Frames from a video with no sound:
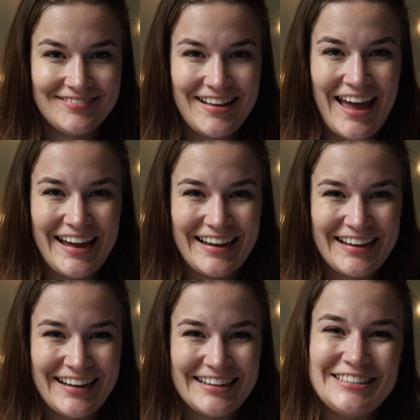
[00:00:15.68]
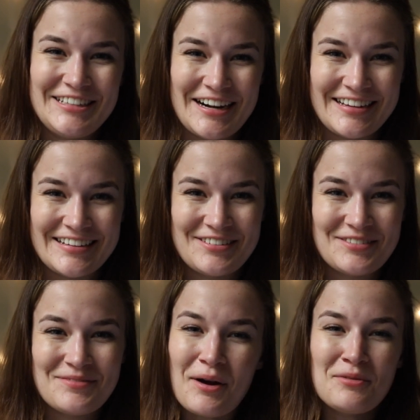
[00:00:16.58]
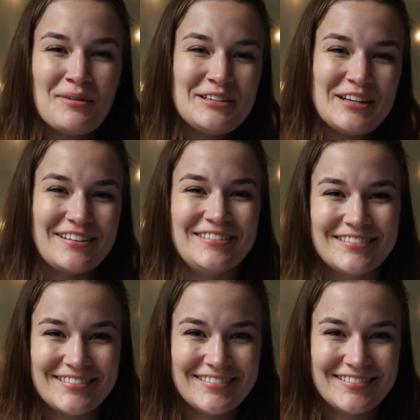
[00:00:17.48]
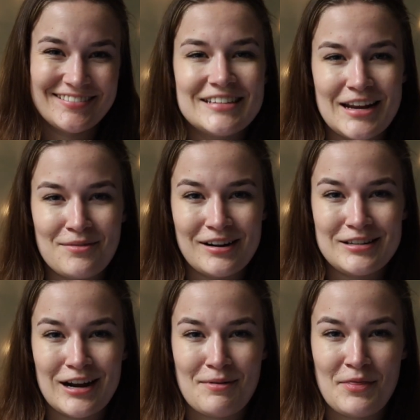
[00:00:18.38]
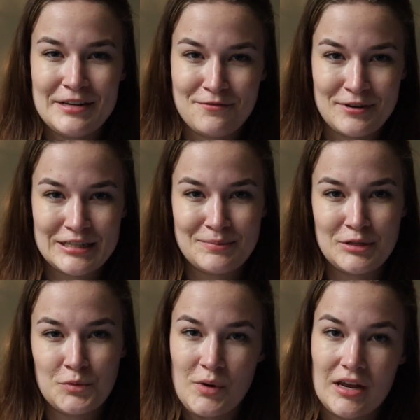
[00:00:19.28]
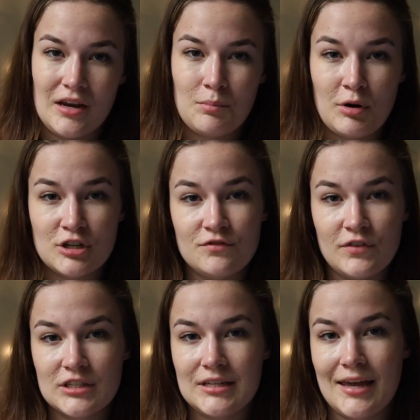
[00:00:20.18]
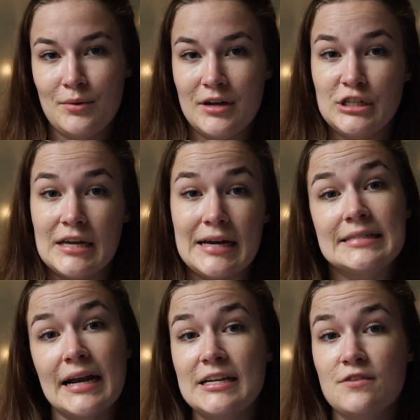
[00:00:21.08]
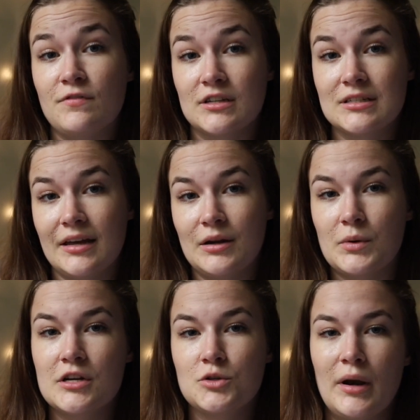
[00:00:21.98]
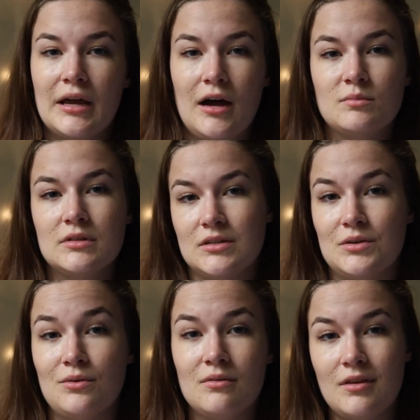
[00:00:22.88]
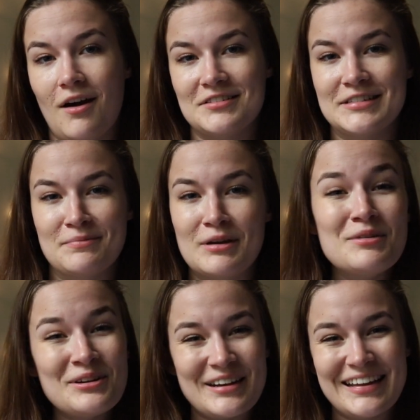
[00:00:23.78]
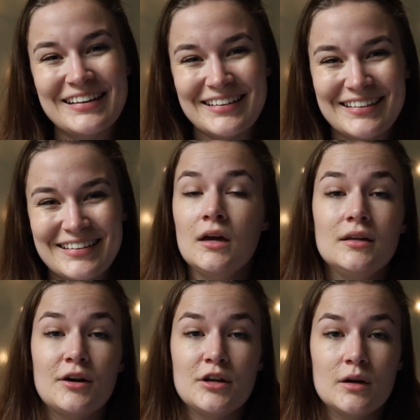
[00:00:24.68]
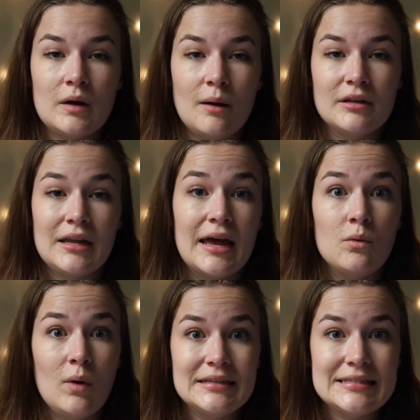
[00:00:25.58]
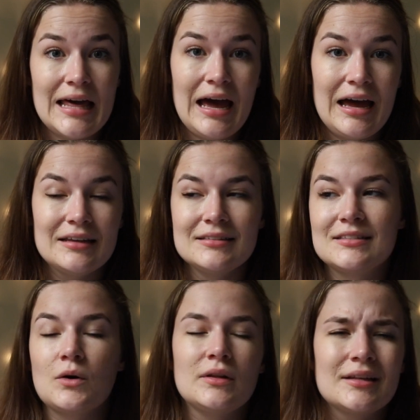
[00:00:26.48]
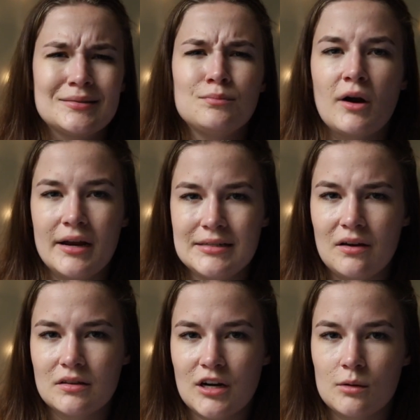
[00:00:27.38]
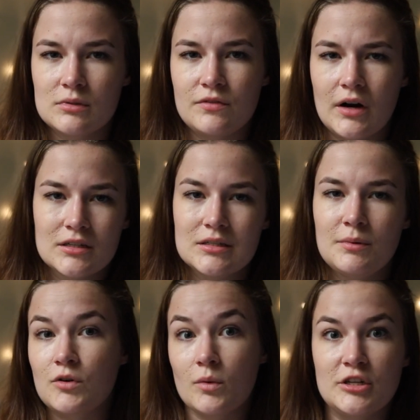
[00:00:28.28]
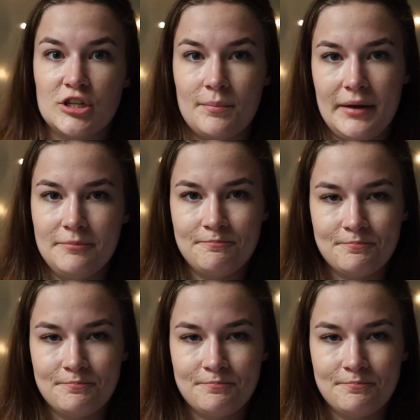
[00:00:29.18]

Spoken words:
Hey, it's Jenny. Welcome to my channel. Today we're going to talk about the difference between person-first language and identity-first language when it comes to the autism community. Now you're probably like, what is that? So let's break down the terms first before we jump in.